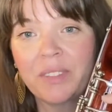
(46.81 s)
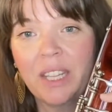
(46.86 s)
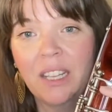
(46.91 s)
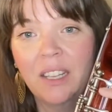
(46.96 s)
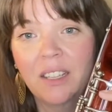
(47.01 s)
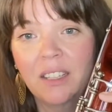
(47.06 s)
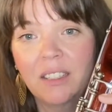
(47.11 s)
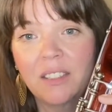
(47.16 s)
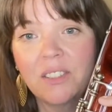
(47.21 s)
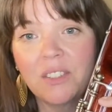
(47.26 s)

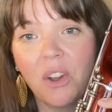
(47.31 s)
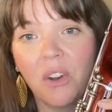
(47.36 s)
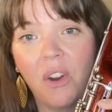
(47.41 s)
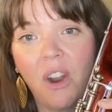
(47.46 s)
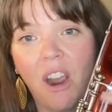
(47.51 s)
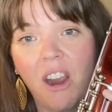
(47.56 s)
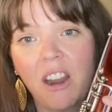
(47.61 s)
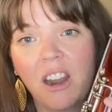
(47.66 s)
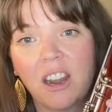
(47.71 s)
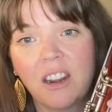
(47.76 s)
So
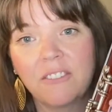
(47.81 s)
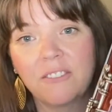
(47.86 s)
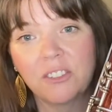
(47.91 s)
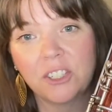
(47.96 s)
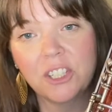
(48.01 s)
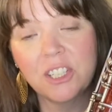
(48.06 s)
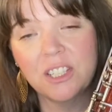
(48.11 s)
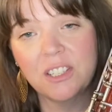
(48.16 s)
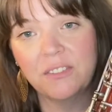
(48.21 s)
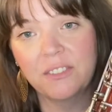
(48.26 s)
our
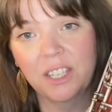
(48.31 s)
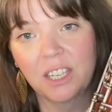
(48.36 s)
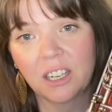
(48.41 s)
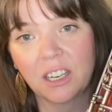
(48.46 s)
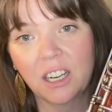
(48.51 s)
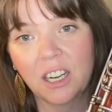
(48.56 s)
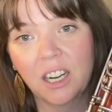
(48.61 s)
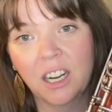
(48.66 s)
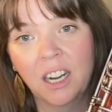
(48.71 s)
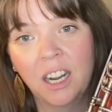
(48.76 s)
first
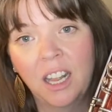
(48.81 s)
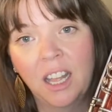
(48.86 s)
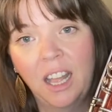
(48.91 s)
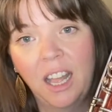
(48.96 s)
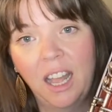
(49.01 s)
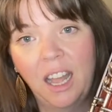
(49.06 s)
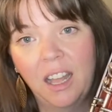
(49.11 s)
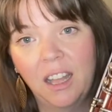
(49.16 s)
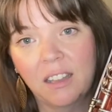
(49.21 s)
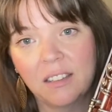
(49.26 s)
finger
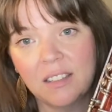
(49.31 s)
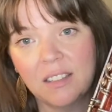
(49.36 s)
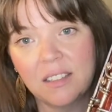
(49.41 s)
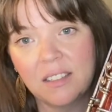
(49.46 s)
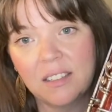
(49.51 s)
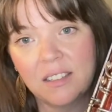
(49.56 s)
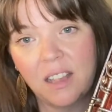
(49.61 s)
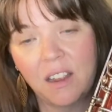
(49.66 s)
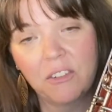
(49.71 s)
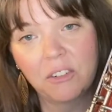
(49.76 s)
has
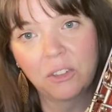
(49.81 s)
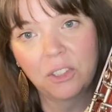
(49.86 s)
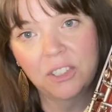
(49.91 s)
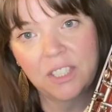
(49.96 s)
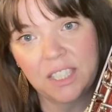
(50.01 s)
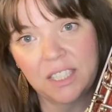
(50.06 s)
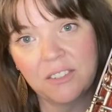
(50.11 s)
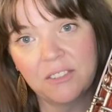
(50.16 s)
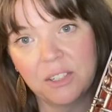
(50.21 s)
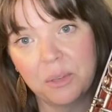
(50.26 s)
several
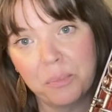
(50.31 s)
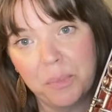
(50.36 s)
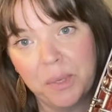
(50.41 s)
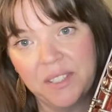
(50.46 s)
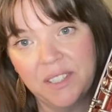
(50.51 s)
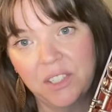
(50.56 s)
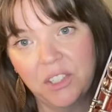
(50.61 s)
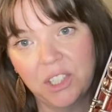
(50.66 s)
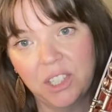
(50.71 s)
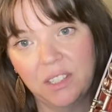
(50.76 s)
different
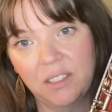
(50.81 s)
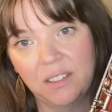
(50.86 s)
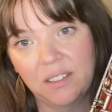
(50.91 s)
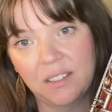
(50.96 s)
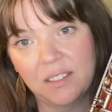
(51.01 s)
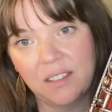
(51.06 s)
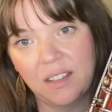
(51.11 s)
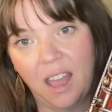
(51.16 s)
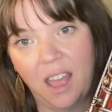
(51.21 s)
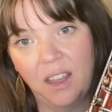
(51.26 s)
positions
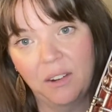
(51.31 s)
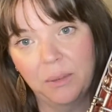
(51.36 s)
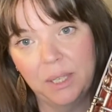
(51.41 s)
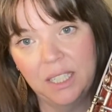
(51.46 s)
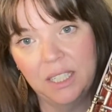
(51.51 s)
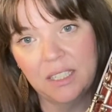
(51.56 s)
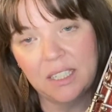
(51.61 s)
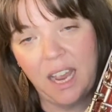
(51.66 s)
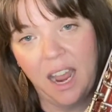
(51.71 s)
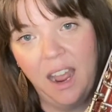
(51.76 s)
that we need to
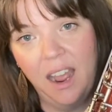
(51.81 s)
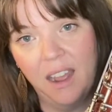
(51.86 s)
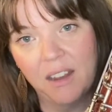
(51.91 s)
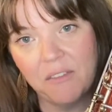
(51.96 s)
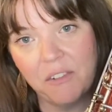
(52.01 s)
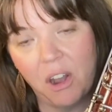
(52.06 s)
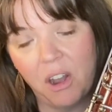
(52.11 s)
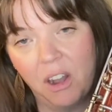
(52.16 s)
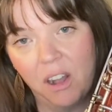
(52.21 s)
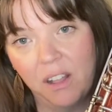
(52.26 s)
have
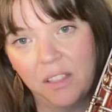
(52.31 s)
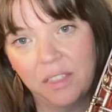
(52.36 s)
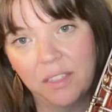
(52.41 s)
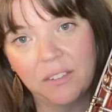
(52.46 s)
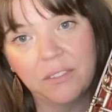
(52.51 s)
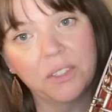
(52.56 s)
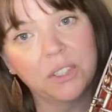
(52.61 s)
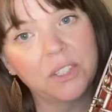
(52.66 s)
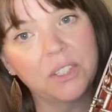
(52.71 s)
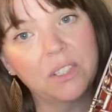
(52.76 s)
on the
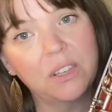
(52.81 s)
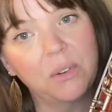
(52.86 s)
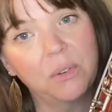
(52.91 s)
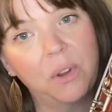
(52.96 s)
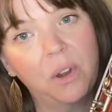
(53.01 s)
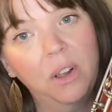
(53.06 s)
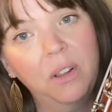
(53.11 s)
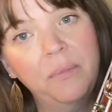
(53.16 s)
first tone hole,